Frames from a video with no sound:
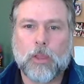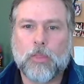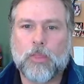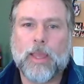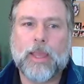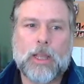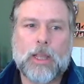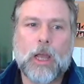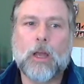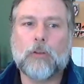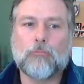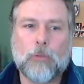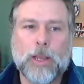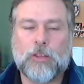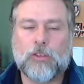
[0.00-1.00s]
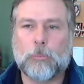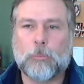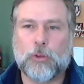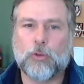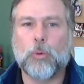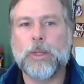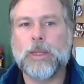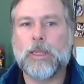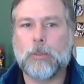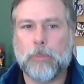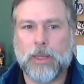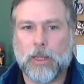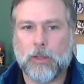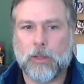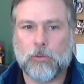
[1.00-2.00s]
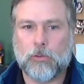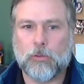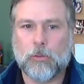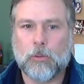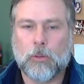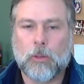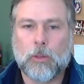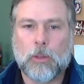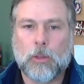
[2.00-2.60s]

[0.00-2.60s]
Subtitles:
they cut rates between meetings.